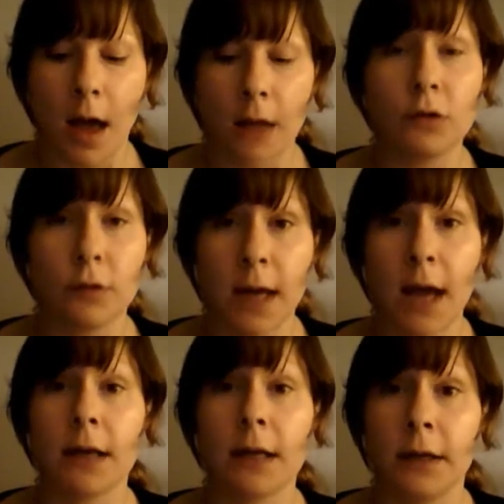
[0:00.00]
And you
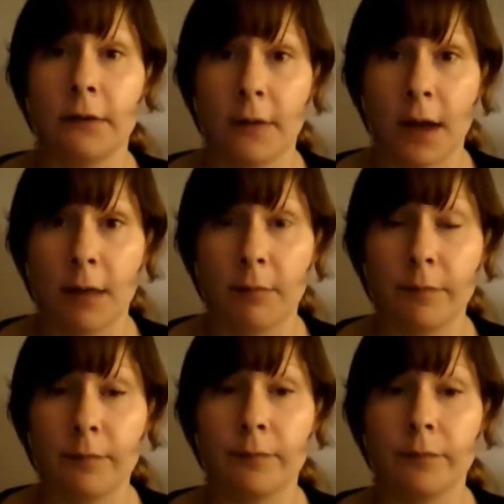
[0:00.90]
can, in his
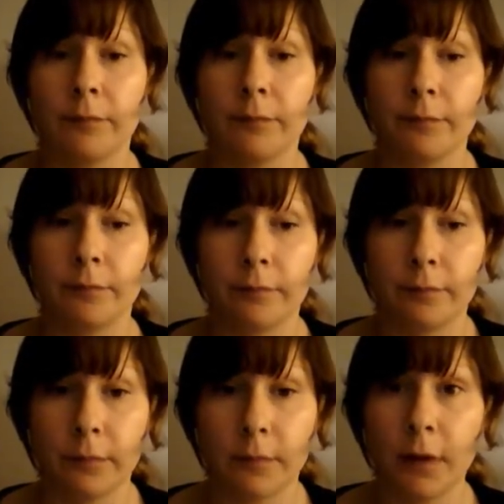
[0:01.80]
name,
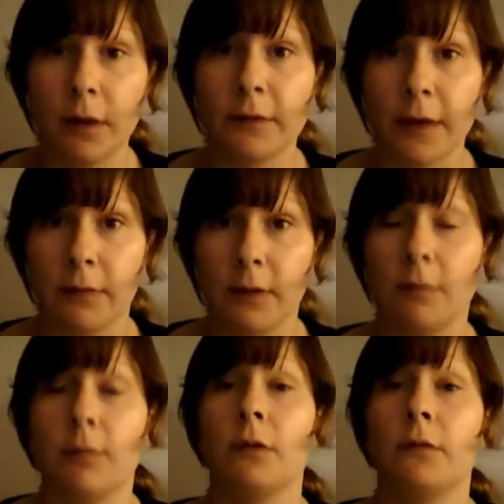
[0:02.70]
send
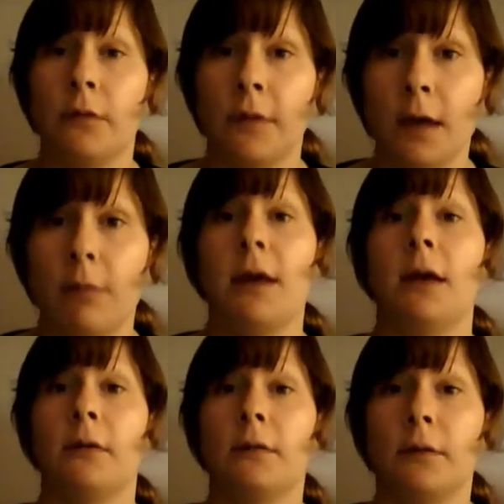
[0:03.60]
them to the
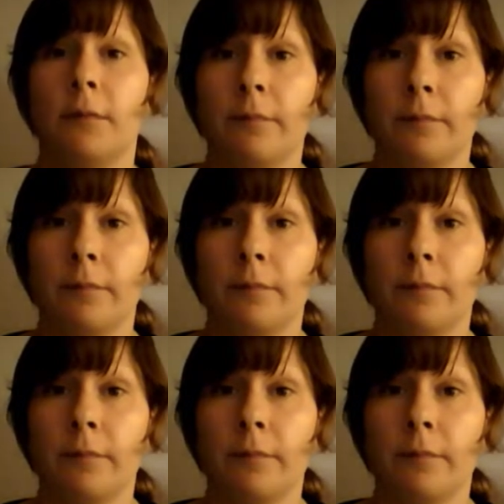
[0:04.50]
abyss.